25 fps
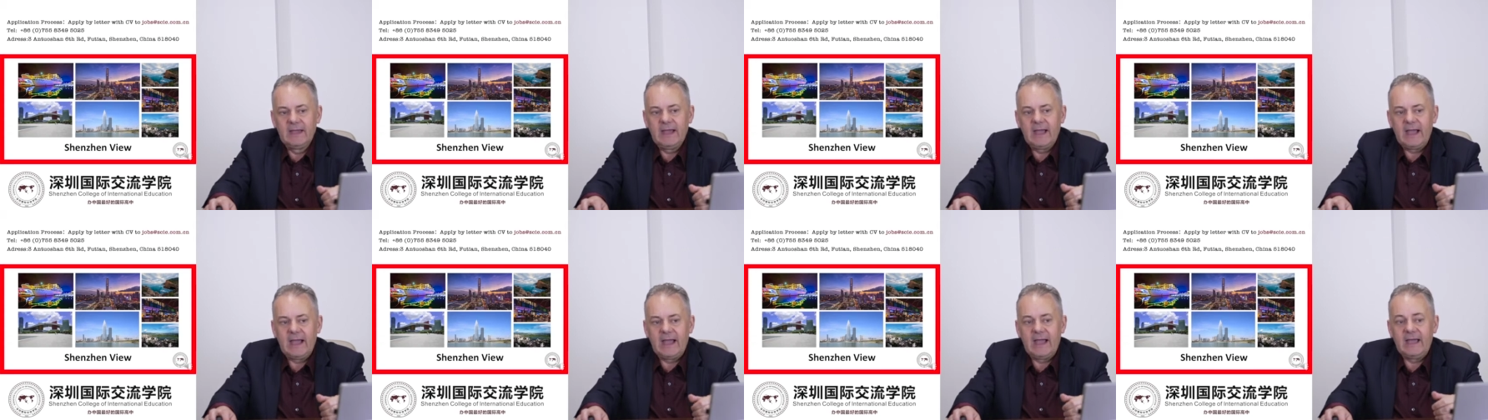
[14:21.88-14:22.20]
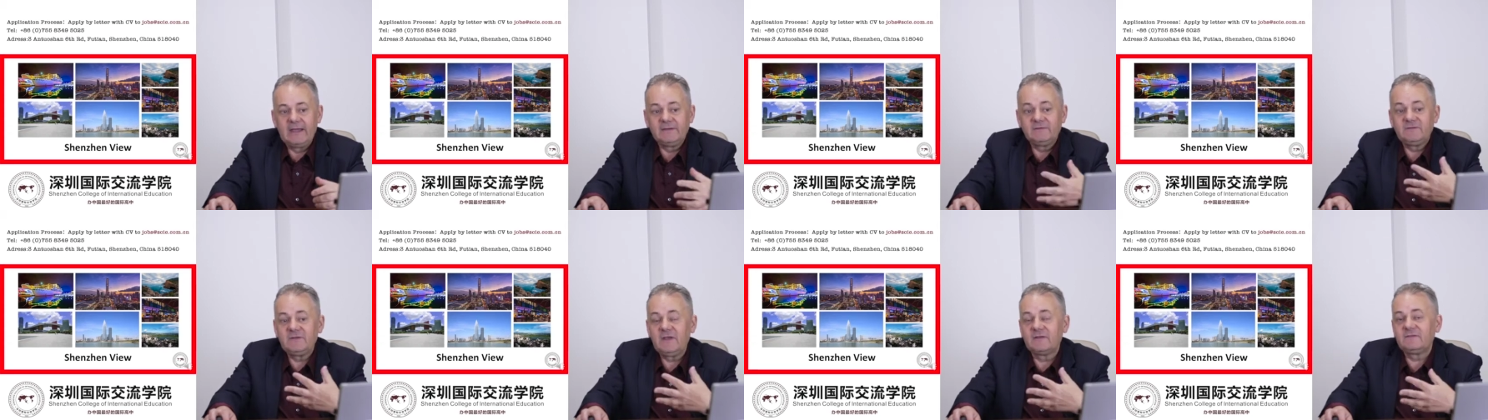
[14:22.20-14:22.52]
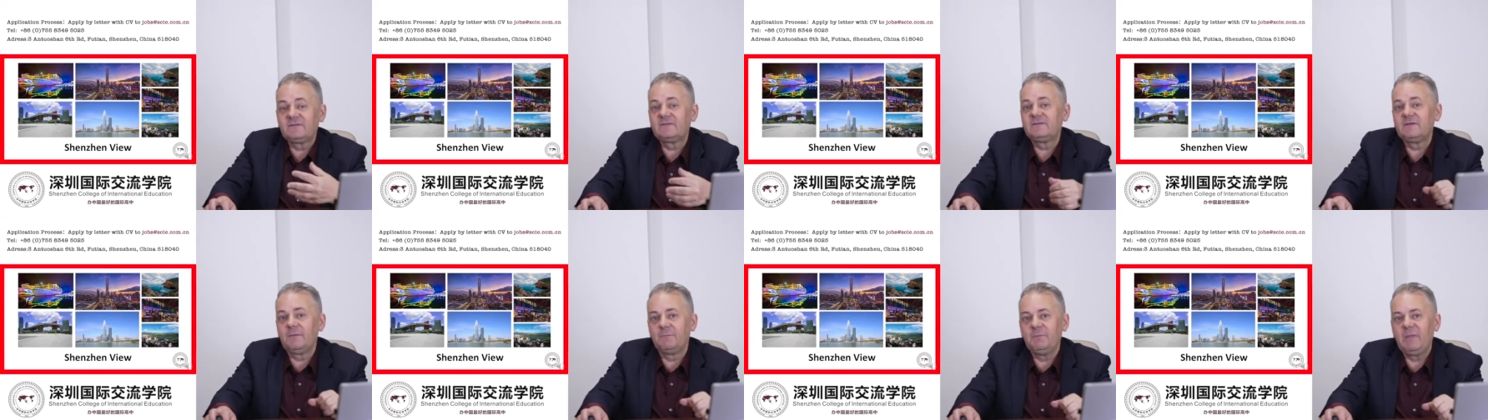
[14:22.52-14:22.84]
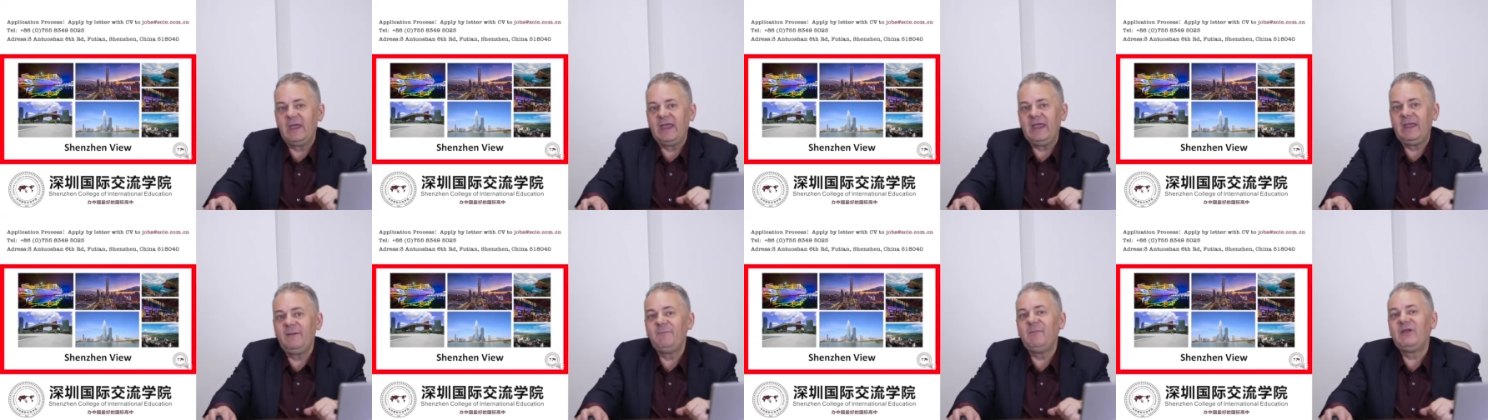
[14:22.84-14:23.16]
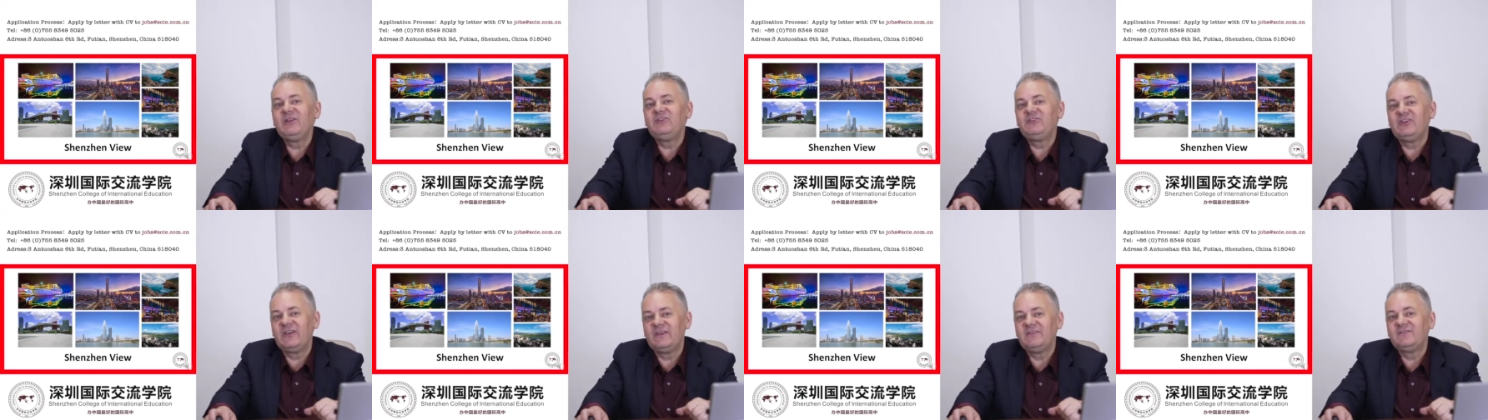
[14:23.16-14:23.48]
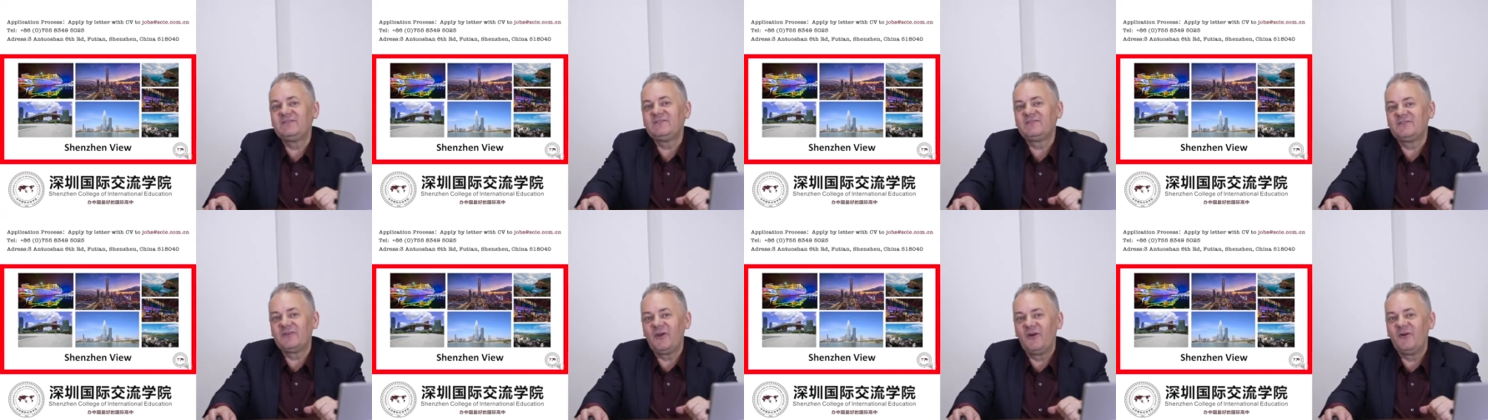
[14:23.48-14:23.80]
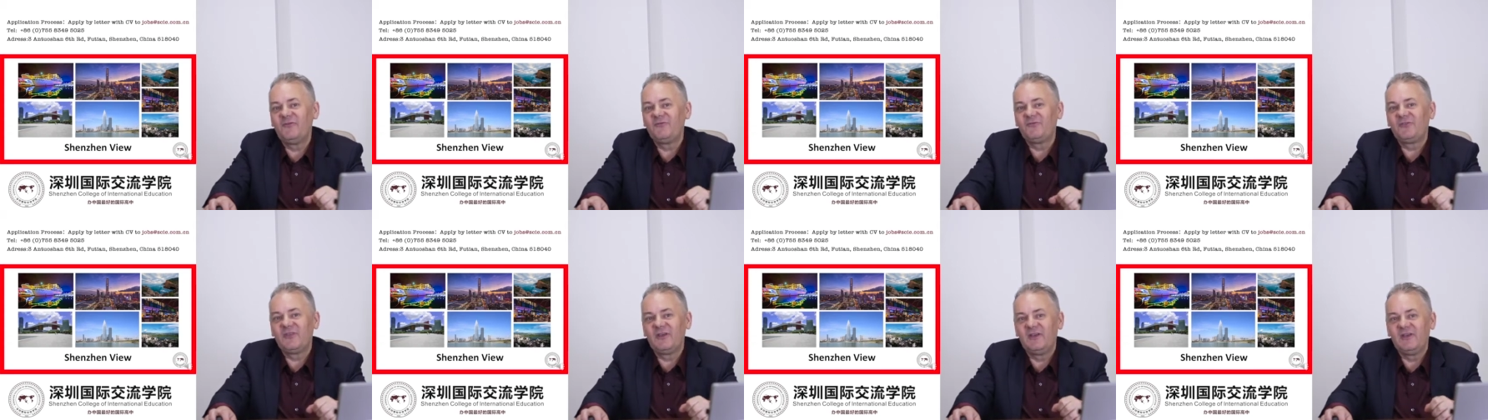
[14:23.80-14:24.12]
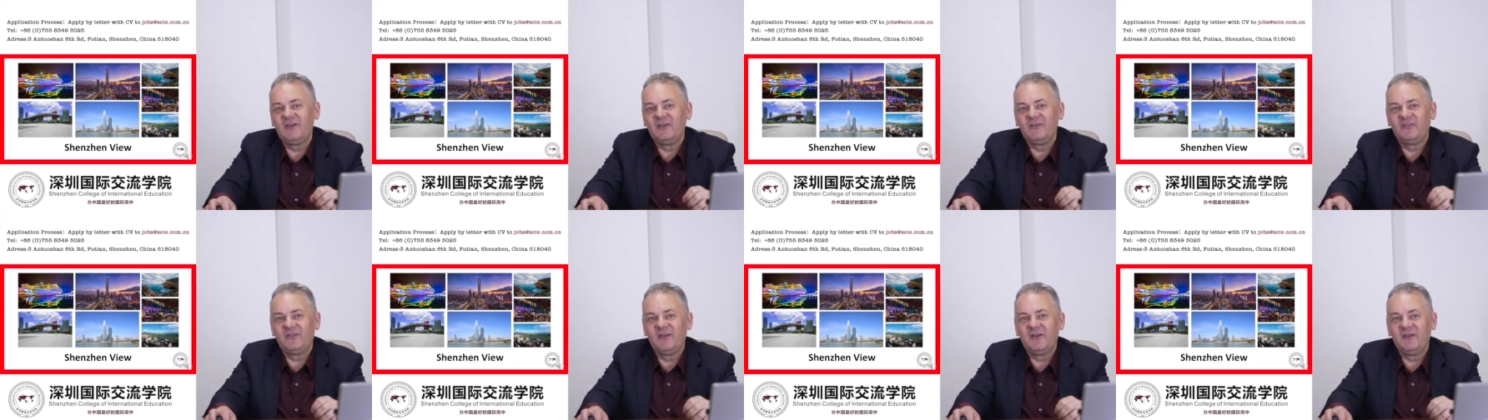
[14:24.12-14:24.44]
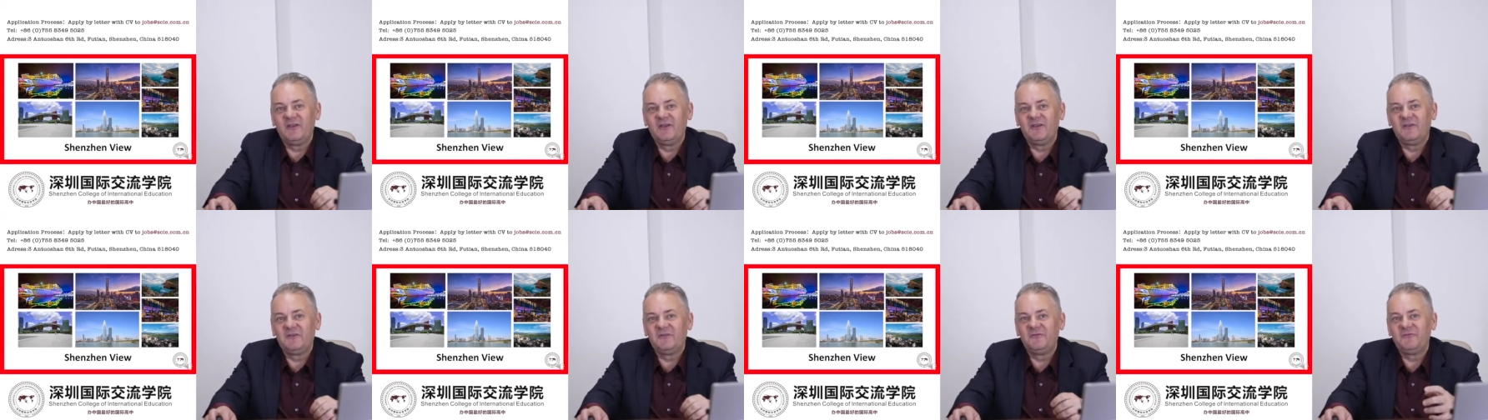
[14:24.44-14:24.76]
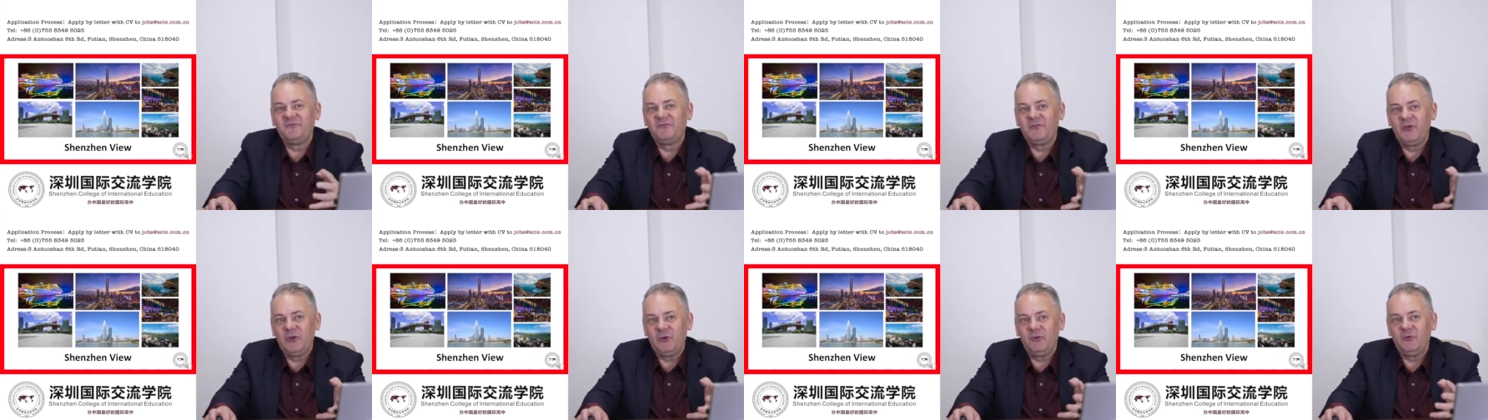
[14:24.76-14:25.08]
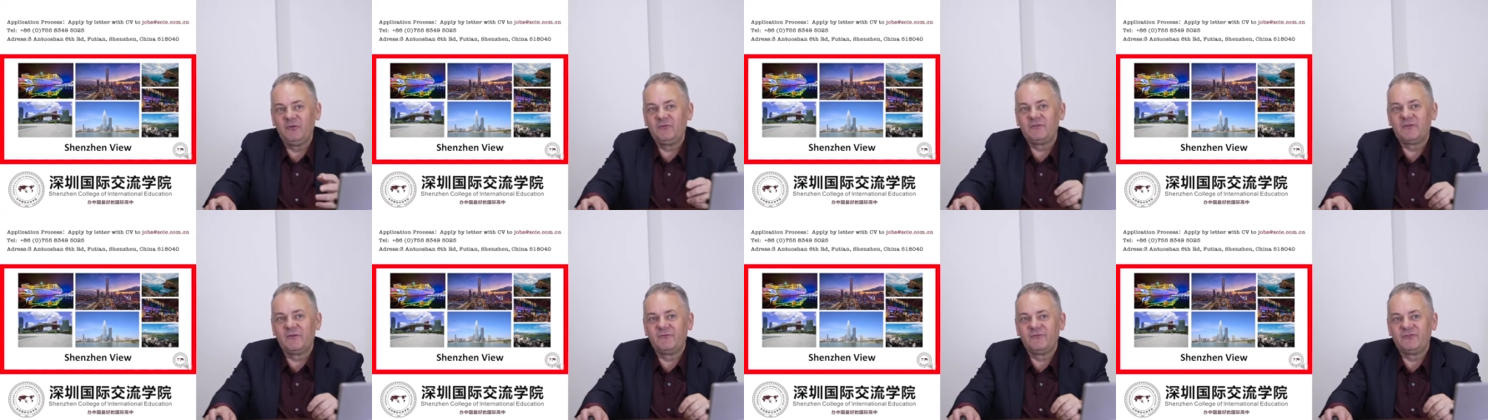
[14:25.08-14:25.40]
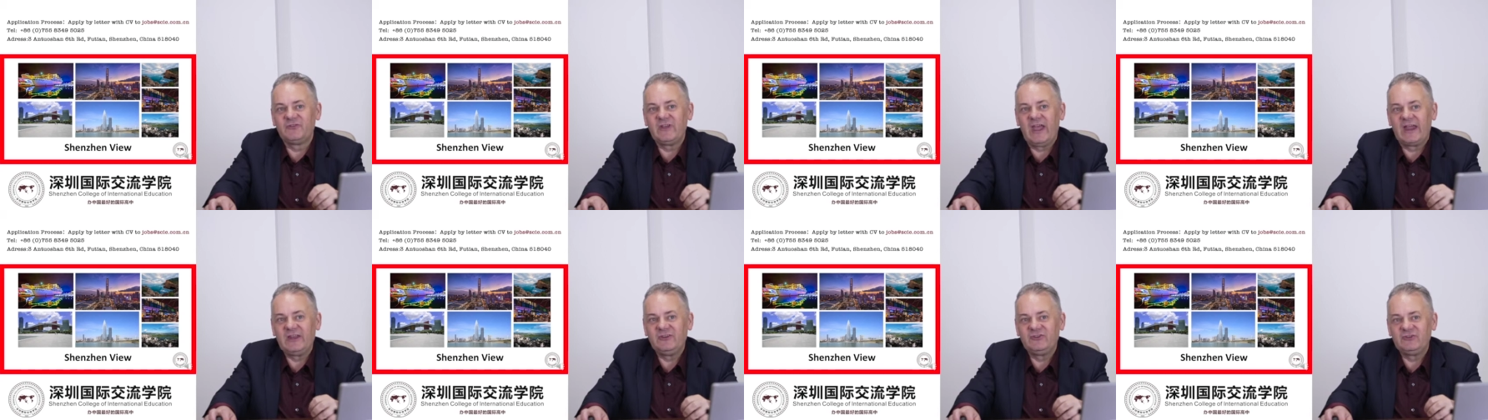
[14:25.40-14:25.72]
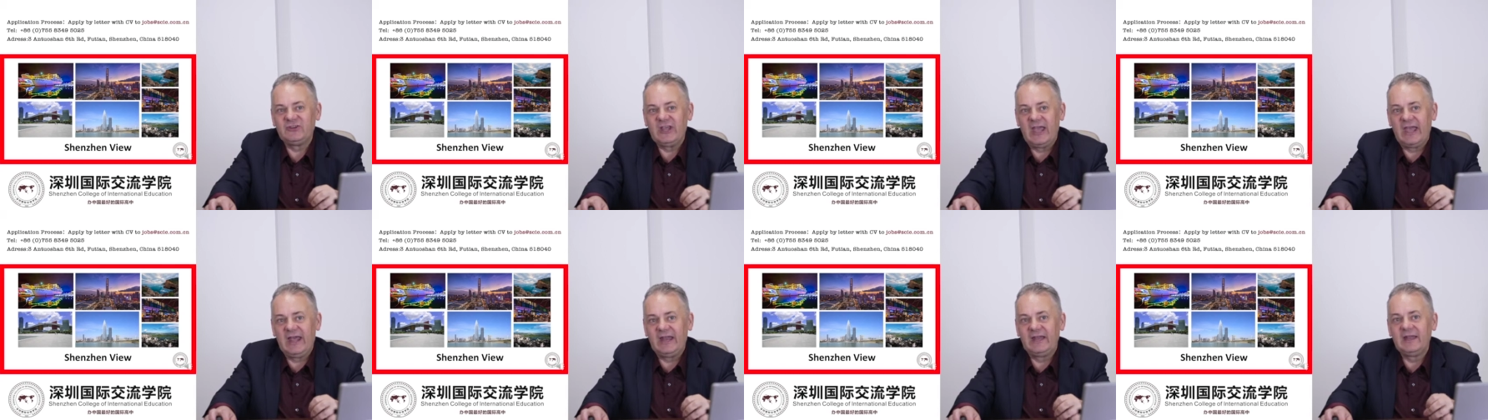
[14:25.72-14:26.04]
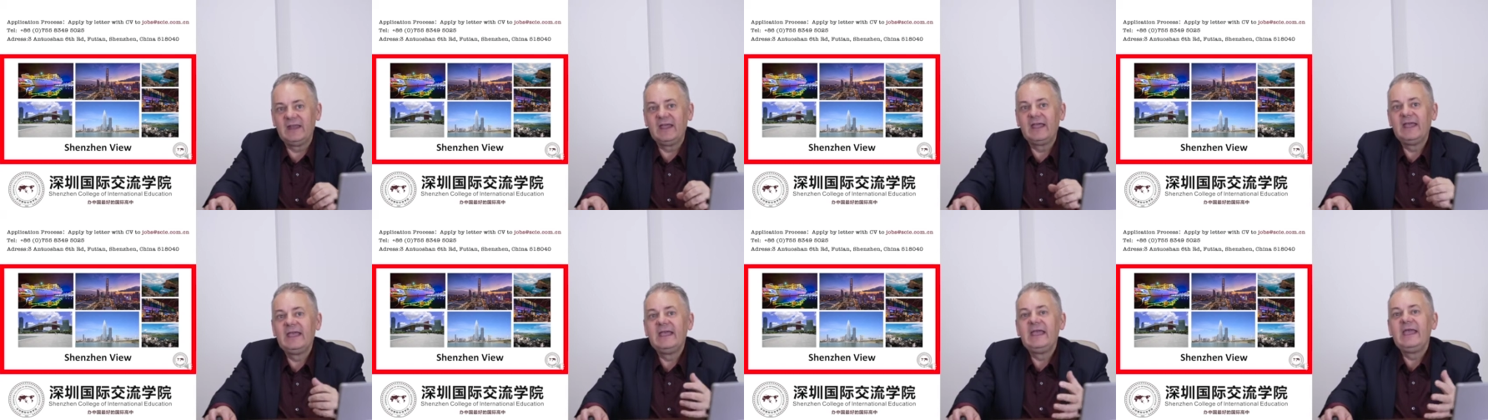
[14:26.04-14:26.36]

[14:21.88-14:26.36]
Just some images of the views of Shenzhen.